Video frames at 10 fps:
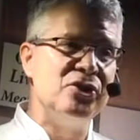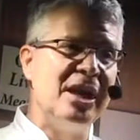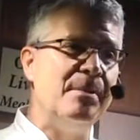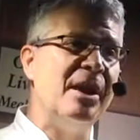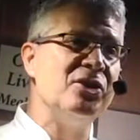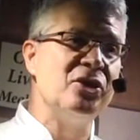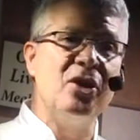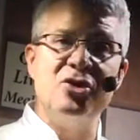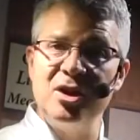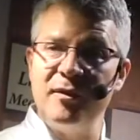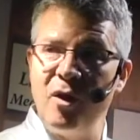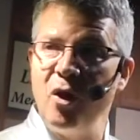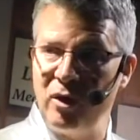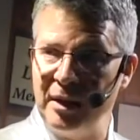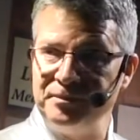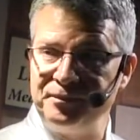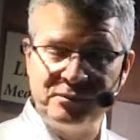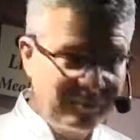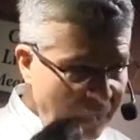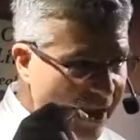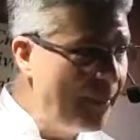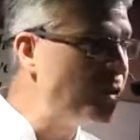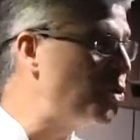same as a good set of All-Clad, about